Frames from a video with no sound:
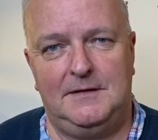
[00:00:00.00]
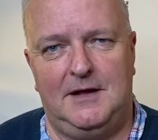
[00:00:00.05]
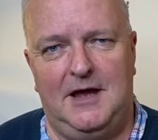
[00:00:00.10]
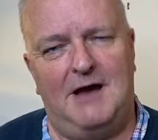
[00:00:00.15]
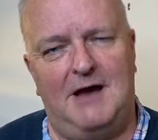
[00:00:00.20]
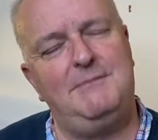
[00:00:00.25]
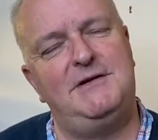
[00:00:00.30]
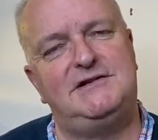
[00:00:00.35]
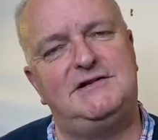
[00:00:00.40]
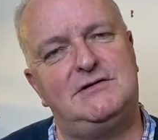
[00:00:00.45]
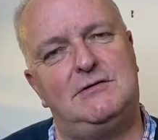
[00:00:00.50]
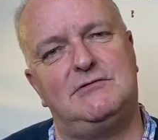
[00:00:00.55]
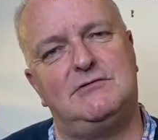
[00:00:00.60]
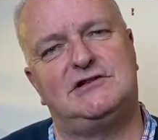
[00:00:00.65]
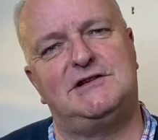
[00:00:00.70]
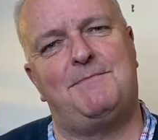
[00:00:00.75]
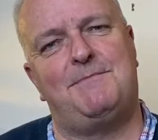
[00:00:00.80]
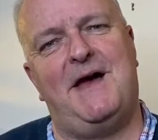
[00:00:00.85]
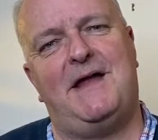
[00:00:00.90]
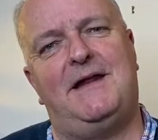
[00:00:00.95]
And we
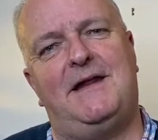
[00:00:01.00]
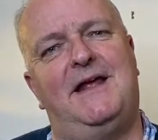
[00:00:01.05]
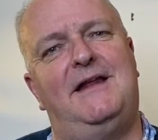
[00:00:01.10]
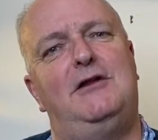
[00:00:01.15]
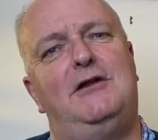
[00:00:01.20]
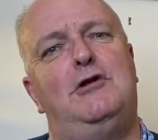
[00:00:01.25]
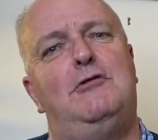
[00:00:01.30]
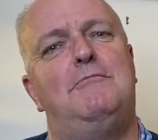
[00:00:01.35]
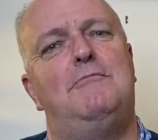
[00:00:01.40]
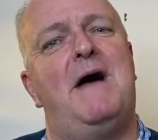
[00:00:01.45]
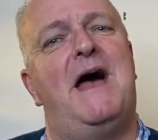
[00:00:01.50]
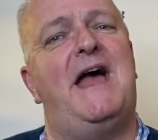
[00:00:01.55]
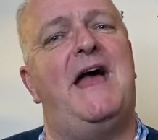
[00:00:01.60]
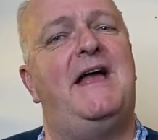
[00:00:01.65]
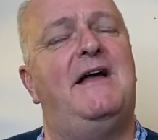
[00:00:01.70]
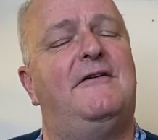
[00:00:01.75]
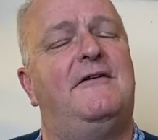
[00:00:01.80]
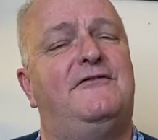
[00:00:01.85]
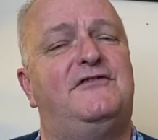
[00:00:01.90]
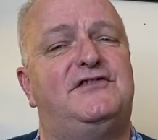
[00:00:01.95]
talked about it, and you
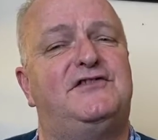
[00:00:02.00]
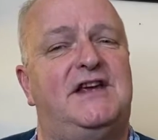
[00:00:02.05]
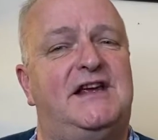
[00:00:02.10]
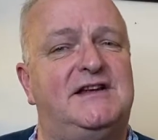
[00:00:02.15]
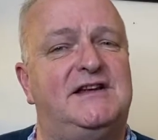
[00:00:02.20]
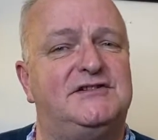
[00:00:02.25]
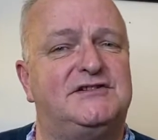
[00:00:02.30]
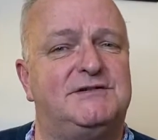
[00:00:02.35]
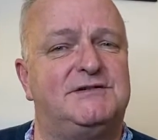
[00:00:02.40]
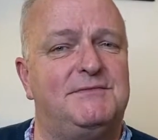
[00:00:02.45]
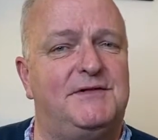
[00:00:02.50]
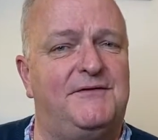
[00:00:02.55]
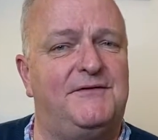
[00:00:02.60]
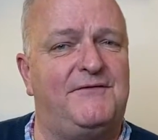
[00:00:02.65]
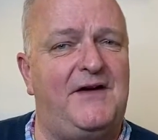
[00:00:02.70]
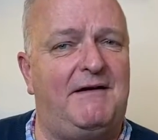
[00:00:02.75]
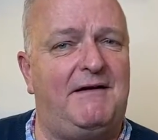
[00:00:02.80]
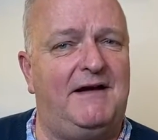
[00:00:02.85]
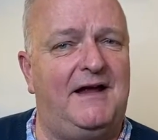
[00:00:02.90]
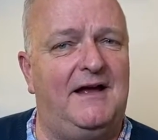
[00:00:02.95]
may have seen some of the
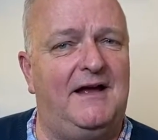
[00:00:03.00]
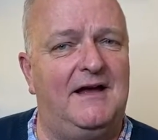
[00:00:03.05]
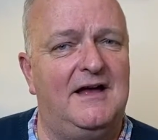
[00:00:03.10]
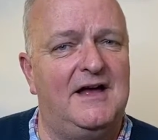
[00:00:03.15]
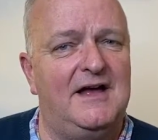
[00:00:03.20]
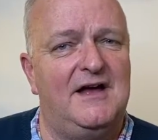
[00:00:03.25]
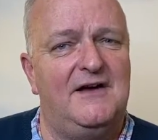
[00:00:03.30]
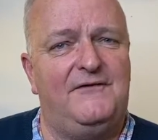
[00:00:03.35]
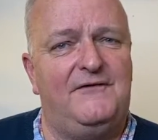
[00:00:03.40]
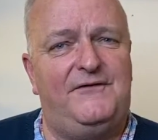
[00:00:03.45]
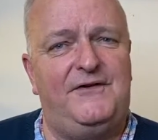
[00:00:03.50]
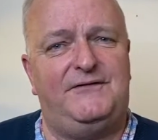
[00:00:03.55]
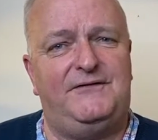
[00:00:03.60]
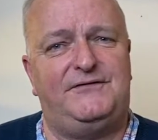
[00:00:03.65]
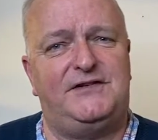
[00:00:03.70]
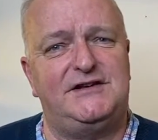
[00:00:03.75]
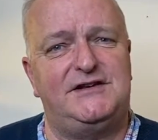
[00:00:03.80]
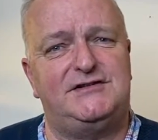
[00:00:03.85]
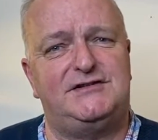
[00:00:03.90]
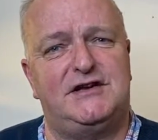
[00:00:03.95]
very
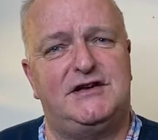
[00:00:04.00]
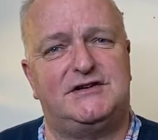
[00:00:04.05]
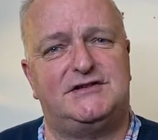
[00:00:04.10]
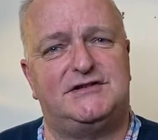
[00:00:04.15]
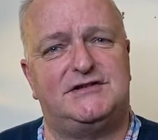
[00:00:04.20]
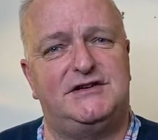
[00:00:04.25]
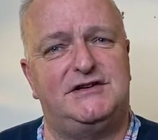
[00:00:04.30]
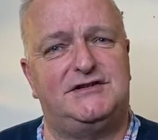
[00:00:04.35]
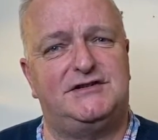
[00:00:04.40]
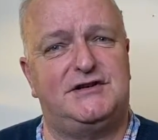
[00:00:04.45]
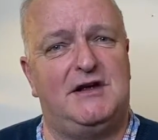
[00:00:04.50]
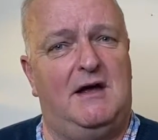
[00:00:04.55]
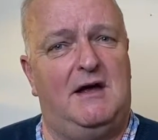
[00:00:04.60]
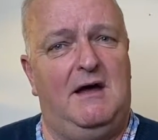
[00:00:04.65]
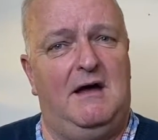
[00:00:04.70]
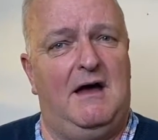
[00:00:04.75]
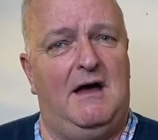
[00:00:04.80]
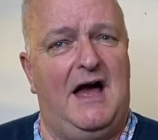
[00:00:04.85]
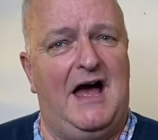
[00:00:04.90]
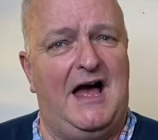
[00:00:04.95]
50s, 60s
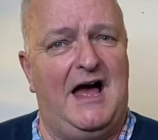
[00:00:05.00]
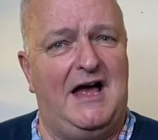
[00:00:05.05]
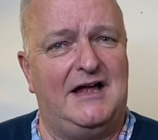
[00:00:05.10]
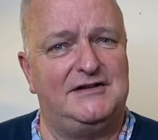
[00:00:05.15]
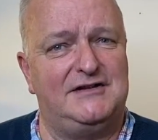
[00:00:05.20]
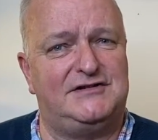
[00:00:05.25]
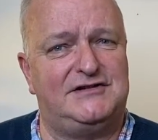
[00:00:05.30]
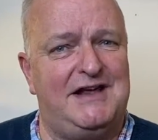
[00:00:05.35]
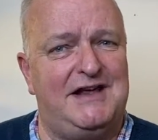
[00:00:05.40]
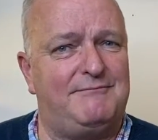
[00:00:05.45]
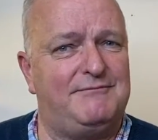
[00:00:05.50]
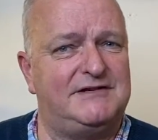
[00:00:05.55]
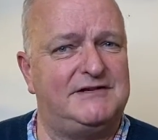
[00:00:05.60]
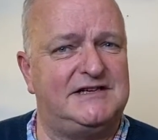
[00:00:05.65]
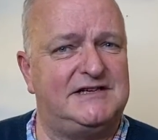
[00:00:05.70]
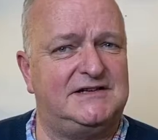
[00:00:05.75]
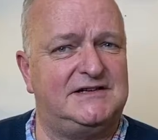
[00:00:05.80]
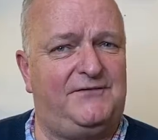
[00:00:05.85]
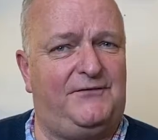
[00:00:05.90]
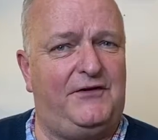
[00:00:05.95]
and
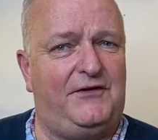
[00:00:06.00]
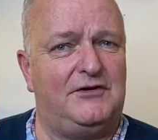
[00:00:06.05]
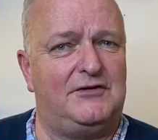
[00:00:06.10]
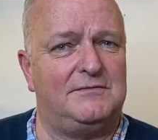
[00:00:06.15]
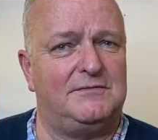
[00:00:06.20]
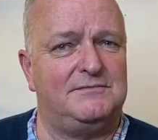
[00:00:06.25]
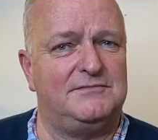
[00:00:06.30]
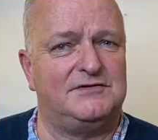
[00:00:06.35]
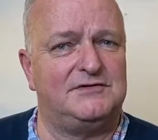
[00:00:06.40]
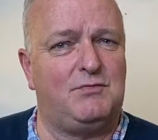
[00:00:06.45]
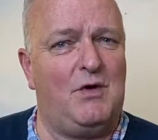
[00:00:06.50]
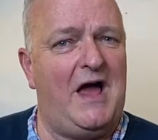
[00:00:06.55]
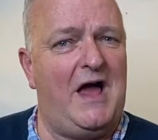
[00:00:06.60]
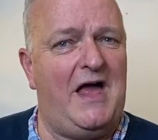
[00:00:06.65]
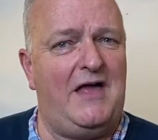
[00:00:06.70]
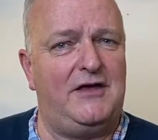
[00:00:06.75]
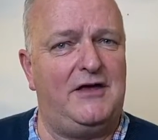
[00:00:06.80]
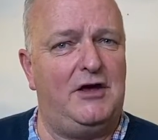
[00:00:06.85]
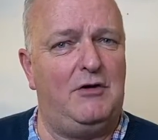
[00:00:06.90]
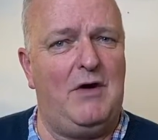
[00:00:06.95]
70s films
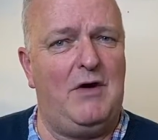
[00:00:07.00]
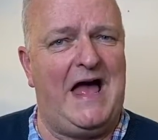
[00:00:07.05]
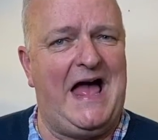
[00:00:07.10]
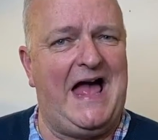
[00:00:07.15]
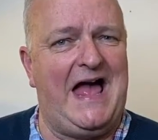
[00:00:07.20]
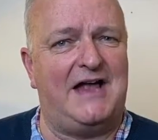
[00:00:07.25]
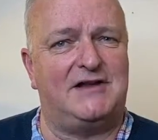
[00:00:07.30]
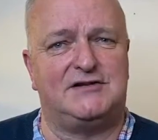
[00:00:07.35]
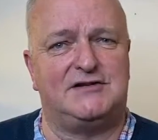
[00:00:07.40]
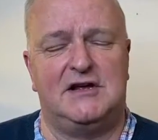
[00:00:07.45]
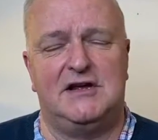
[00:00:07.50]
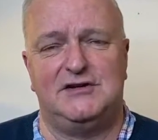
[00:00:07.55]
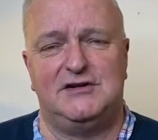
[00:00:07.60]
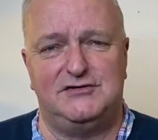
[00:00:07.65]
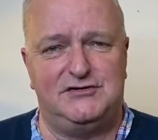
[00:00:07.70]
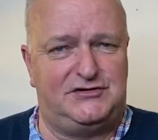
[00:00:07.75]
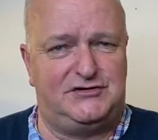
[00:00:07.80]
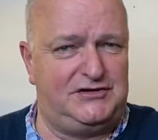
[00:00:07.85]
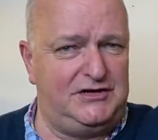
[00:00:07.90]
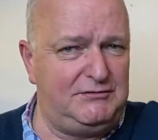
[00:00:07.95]
where you had
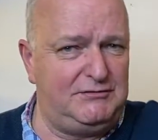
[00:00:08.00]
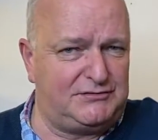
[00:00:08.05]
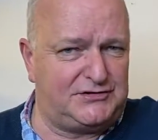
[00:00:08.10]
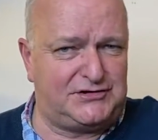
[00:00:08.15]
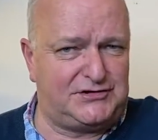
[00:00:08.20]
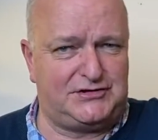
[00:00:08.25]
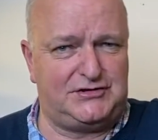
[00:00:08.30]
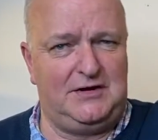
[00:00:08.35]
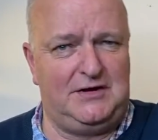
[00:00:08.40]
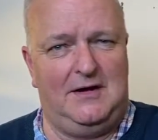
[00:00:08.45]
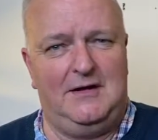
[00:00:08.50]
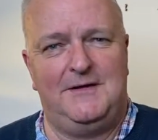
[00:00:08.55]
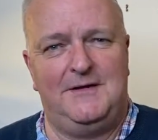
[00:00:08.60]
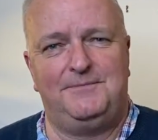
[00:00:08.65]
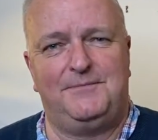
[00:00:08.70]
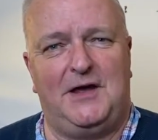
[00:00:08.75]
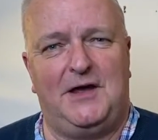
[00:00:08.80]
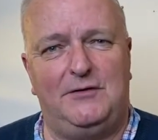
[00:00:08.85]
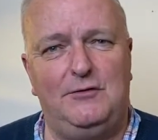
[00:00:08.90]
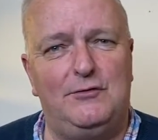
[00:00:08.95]
Zeus
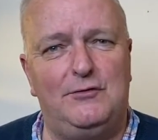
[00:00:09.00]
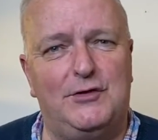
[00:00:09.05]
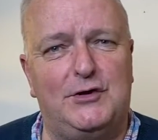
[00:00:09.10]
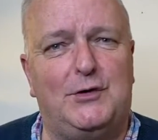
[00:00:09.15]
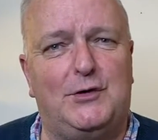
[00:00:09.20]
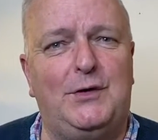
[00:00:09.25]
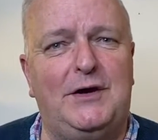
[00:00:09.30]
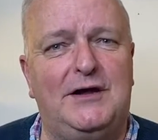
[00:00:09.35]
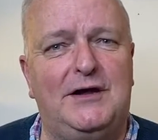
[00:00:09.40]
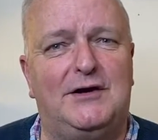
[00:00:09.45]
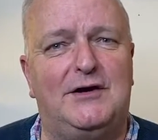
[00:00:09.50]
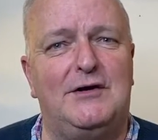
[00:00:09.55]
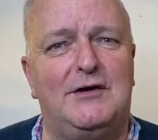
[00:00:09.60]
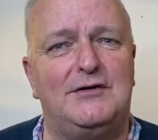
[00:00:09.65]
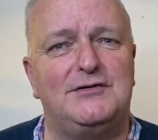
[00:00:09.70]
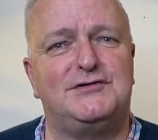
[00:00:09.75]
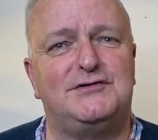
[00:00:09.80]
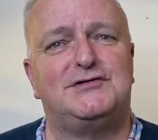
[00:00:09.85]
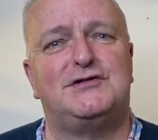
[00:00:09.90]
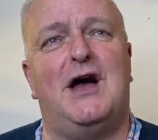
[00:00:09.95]
and all the Greek
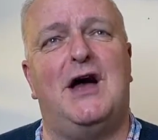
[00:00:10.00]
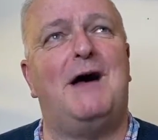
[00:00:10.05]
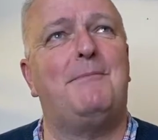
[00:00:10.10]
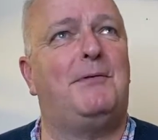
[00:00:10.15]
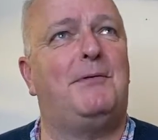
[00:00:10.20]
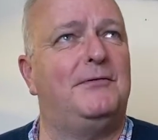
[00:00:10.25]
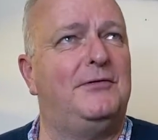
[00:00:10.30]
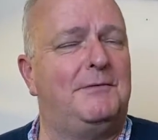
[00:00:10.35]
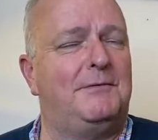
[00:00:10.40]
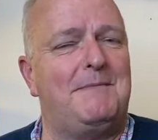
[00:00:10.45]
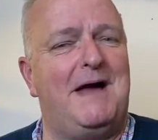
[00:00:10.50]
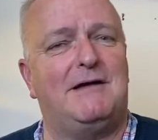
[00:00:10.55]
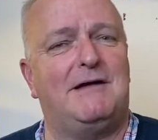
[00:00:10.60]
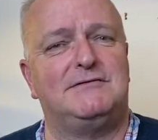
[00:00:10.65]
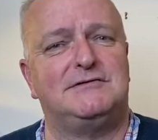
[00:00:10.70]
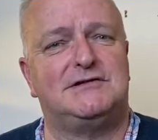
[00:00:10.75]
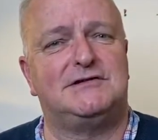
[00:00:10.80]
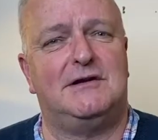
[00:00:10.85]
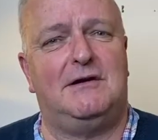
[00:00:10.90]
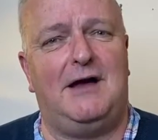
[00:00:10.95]
gods up on the
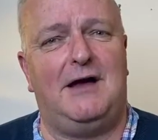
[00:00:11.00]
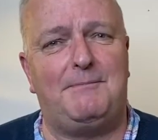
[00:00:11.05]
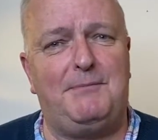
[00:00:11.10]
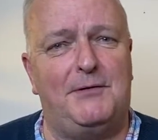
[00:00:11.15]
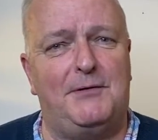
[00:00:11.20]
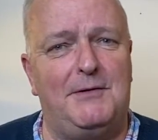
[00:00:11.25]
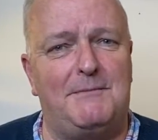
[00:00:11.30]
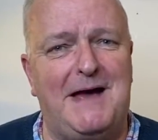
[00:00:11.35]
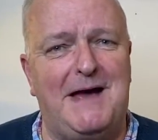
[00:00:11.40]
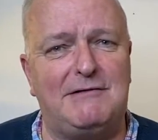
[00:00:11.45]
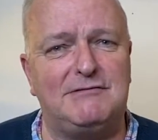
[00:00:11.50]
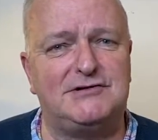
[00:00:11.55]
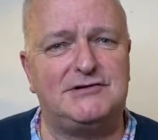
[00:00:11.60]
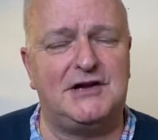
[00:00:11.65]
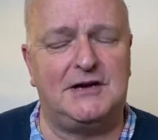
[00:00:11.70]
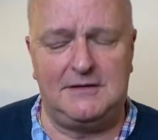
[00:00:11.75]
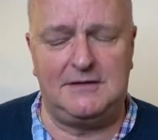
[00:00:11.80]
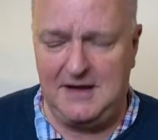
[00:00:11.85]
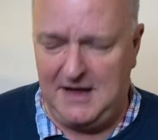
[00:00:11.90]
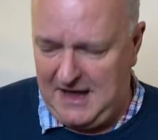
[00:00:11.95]

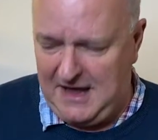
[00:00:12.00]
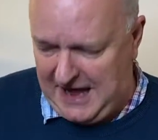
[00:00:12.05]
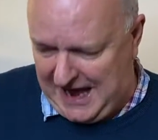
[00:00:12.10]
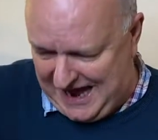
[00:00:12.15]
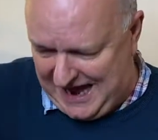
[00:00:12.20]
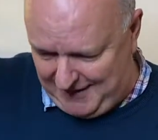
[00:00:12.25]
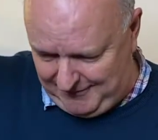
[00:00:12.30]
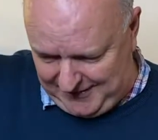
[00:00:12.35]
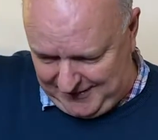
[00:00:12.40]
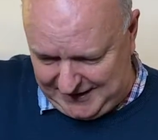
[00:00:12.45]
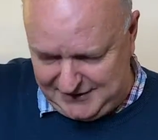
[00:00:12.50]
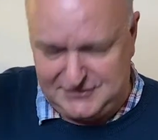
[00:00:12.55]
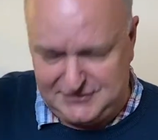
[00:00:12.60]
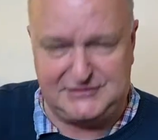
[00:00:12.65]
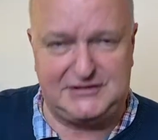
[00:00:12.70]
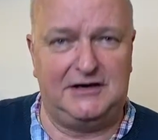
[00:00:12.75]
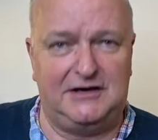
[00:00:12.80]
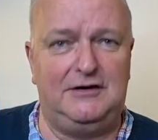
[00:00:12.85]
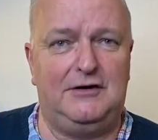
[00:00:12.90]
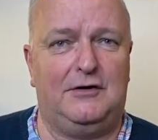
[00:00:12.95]
mountain, and they used
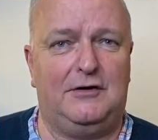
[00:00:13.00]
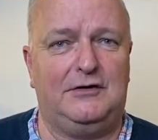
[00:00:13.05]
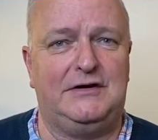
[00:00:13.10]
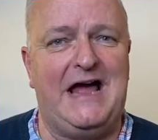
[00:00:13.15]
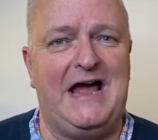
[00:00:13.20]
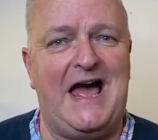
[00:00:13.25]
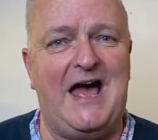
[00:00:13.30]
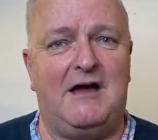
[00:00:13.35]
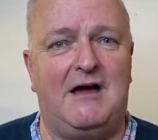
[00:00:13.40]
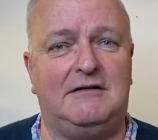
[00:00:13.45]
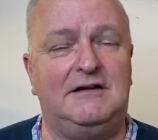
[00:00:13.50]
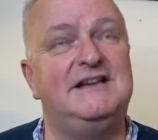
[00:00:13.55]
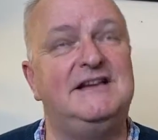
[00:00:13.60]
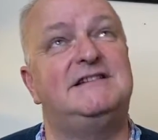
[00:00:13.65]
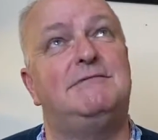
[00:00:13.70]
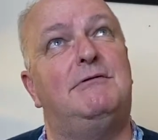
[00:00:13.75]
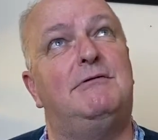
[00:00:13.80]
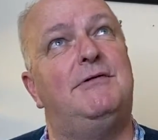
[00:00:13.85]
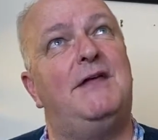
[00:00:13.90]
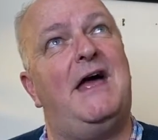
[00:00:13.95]
to look down. He
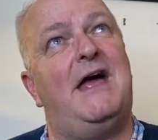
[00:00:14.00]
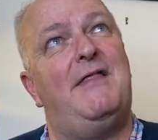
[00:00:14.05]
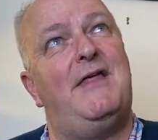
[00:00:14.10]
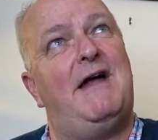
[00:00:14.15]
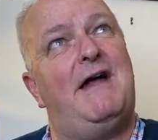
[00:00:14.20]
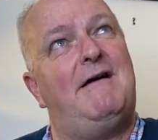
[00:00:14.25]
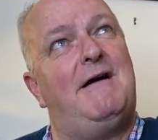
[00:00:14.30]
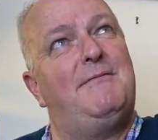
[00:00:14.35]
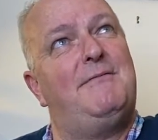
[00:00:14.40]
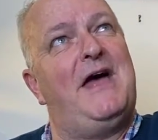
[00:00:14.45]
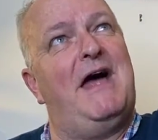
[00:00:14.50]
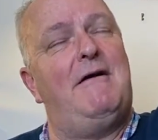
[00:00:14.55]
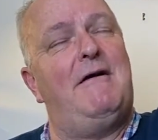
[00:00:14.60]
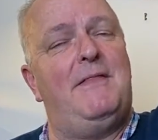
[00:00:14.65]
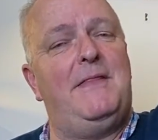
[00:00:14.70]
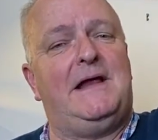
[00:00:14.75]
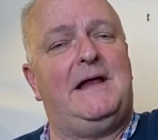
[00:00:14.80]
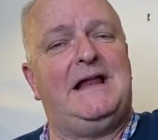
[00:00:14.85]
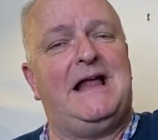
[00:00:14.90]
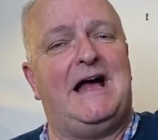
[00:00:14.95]
said, well, they're up there
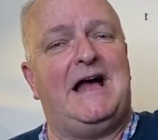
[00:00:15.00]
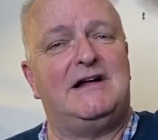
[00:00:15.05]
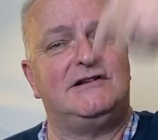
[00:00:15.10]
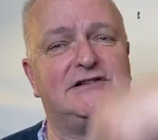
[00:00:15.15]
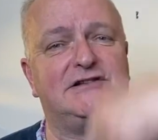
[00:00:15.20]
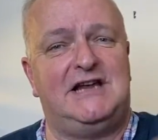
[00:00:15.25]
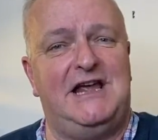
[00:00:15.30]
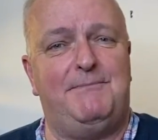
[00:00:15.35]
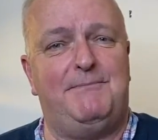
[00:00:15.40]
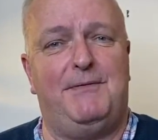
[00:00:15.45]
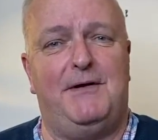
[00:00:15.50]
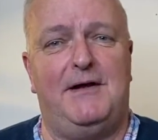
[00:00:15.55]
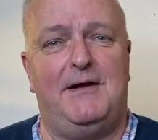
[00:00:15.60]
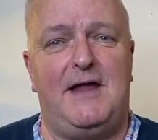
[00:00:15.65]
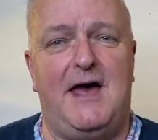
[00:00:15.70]
in the clouds keeping an